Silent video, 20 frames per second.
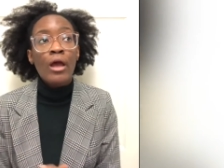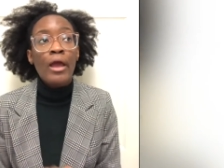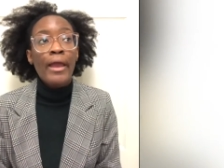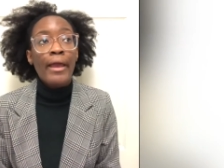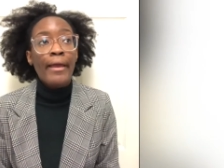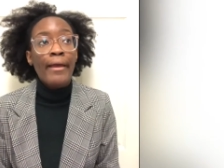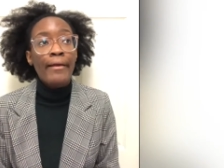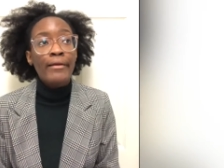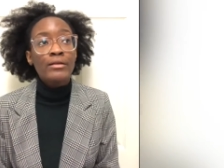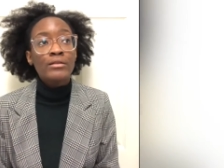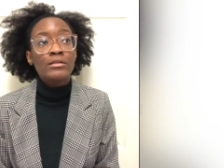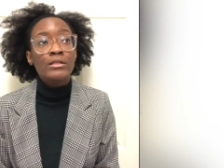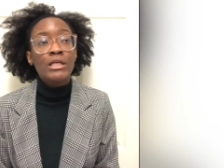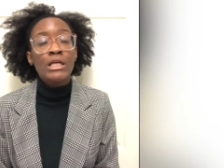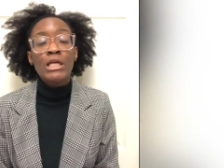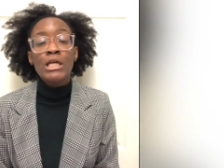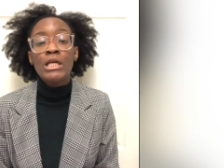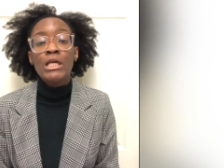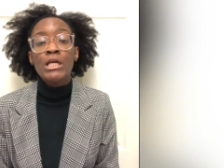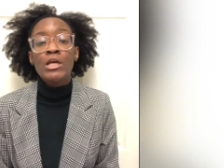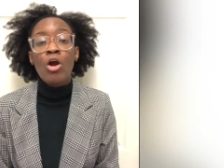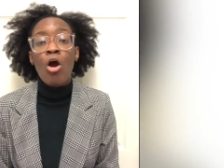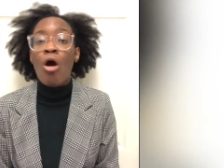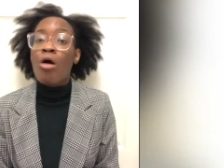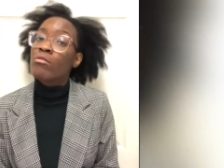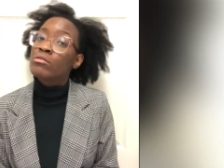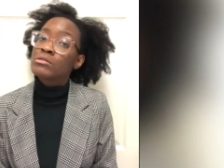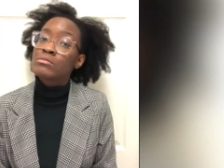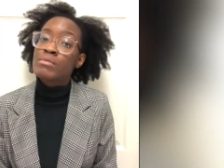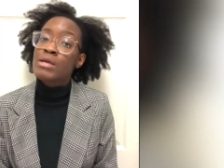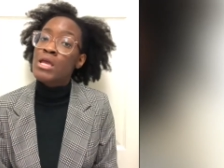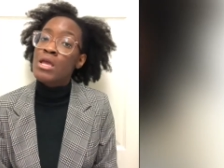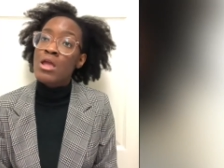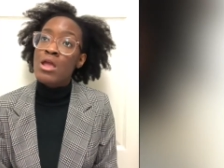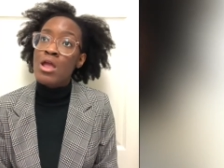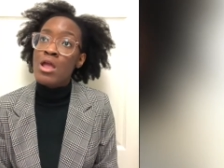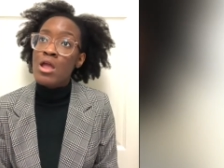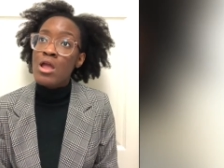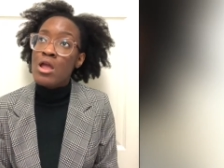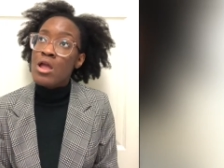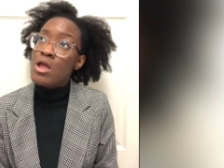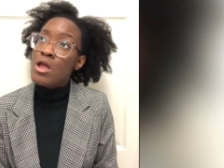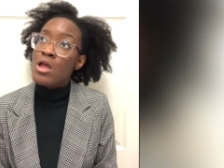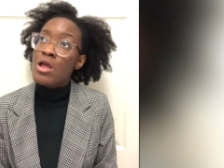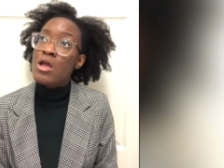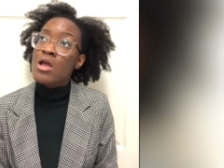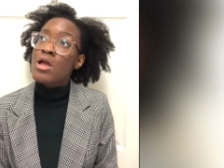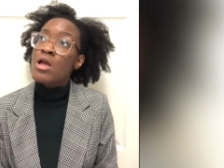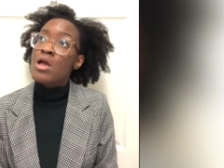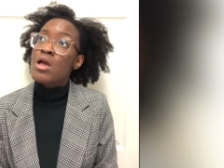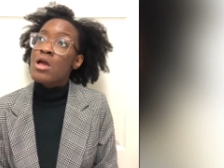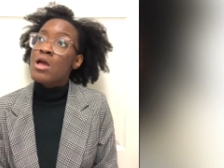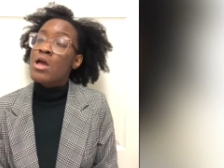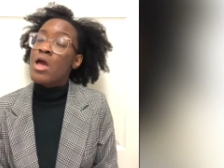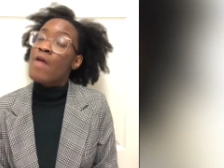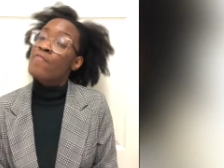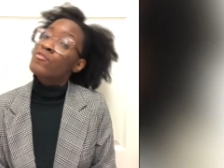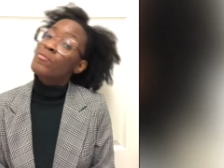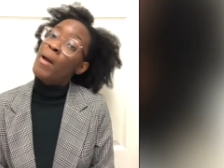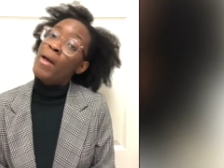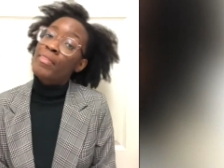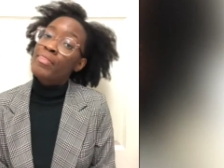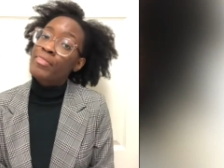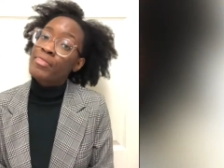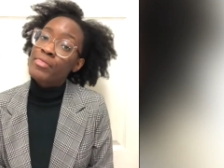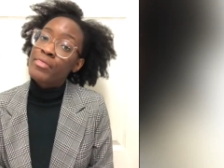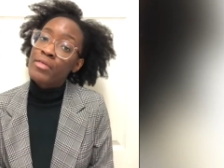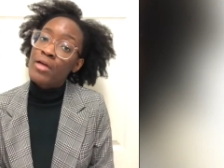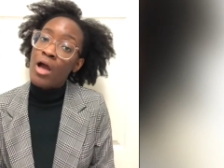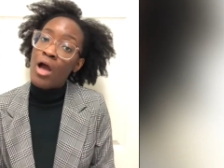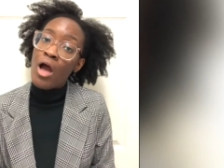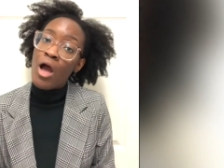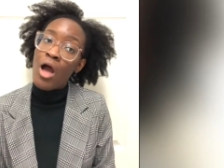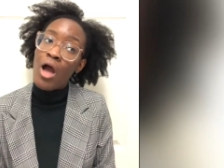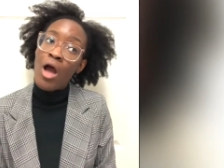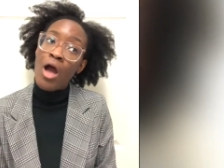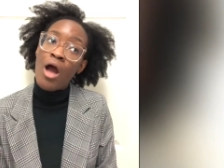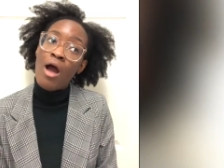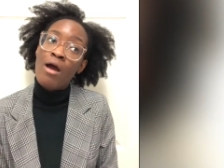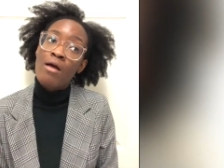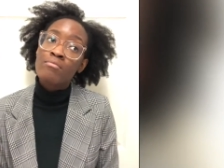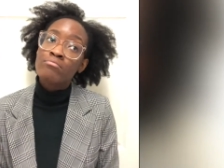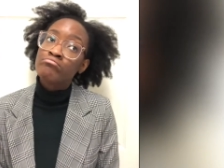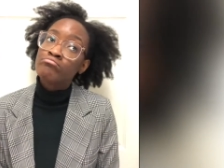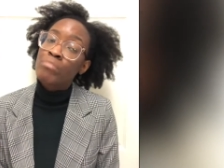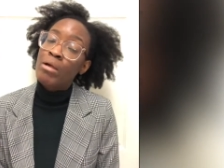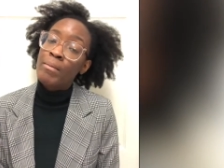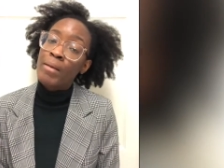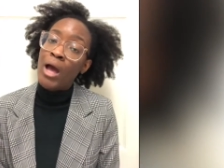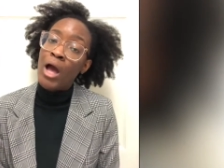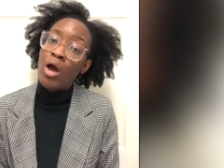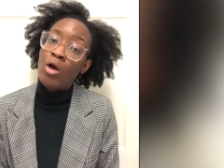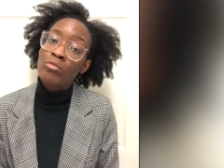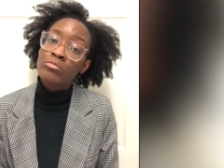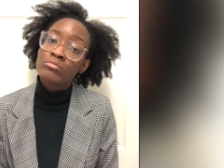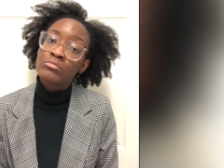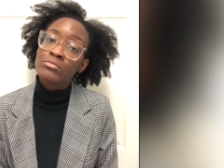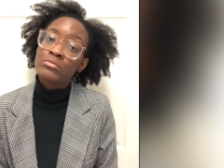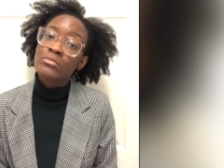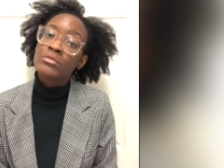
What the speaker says: and he calls me every month about